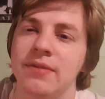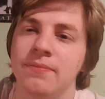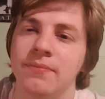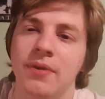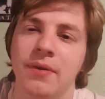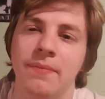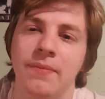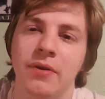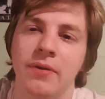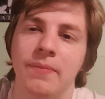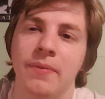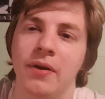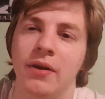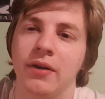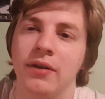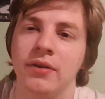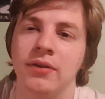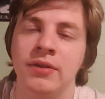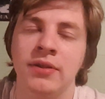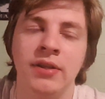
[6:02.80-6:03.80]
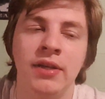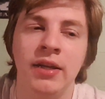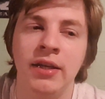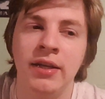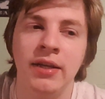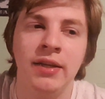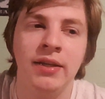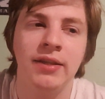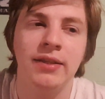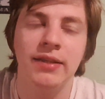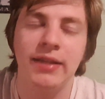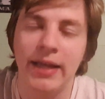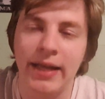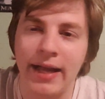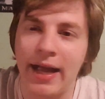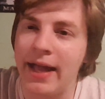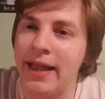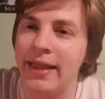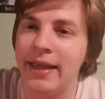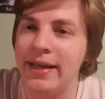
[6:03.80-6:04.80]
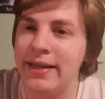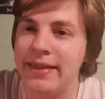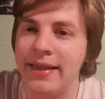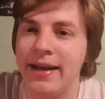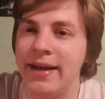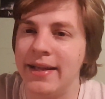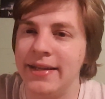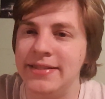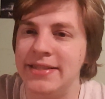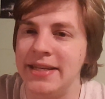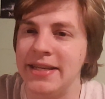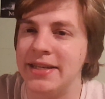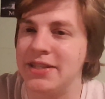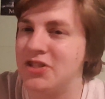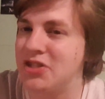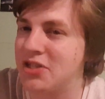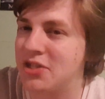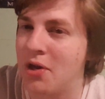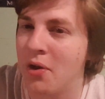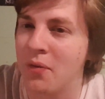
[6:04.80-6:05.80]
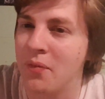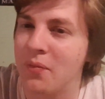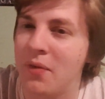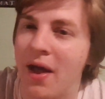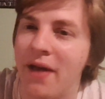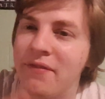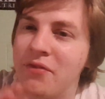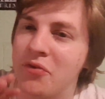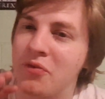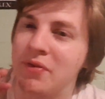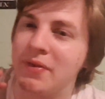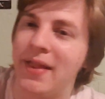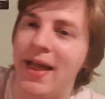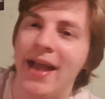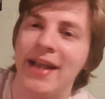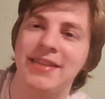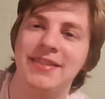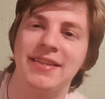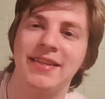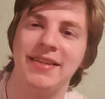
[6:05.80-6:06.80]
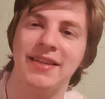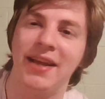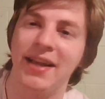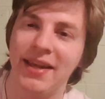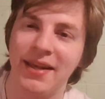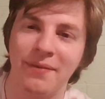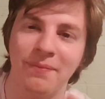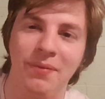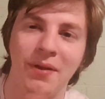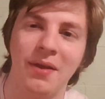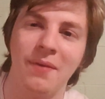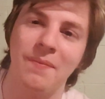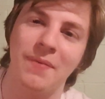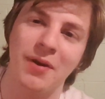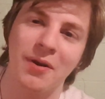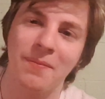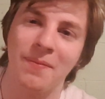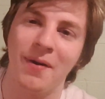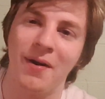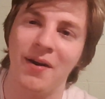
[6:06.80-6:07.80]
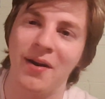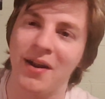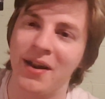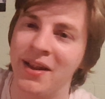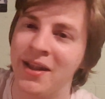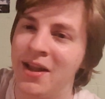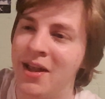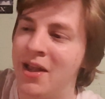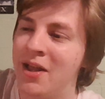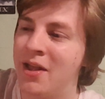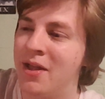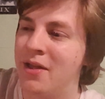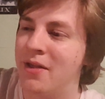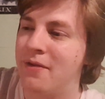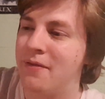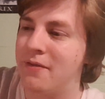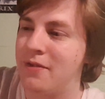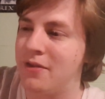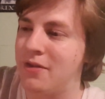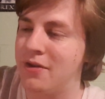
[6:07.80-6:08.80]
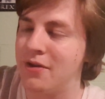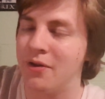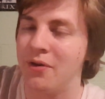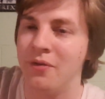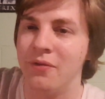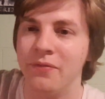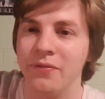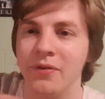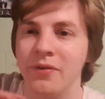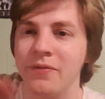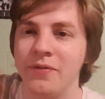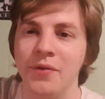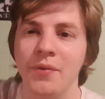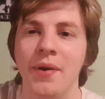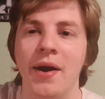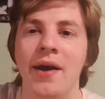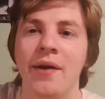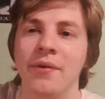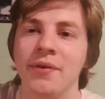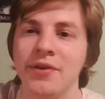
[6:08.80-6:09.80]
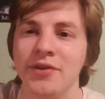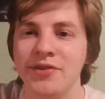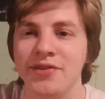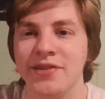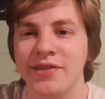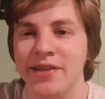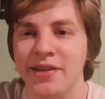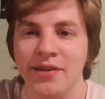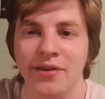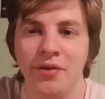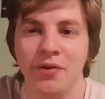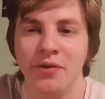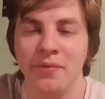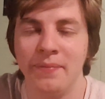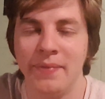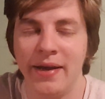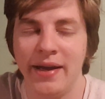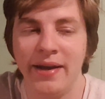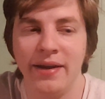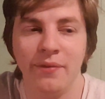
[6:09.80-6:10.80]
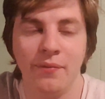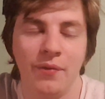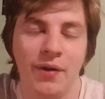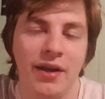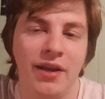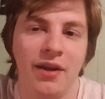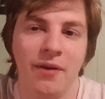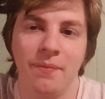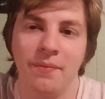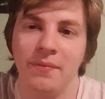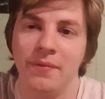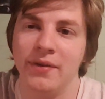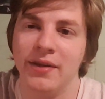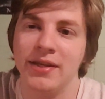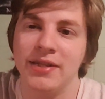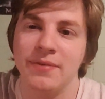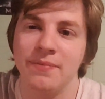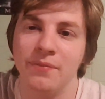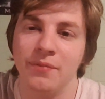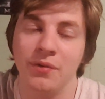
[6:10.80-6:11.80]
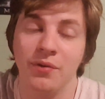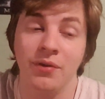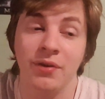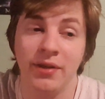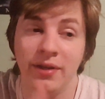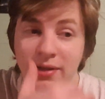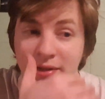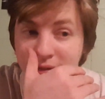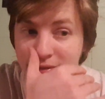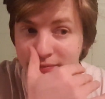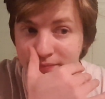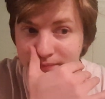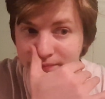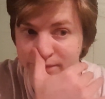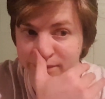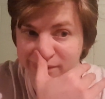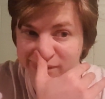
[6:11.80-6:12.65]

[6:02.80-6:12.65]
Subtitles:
and play beer pong? Like, I like that idea. Just go have a relaxing night and play beer pong, for a few hours, and then go to bed and wake up the next morning and,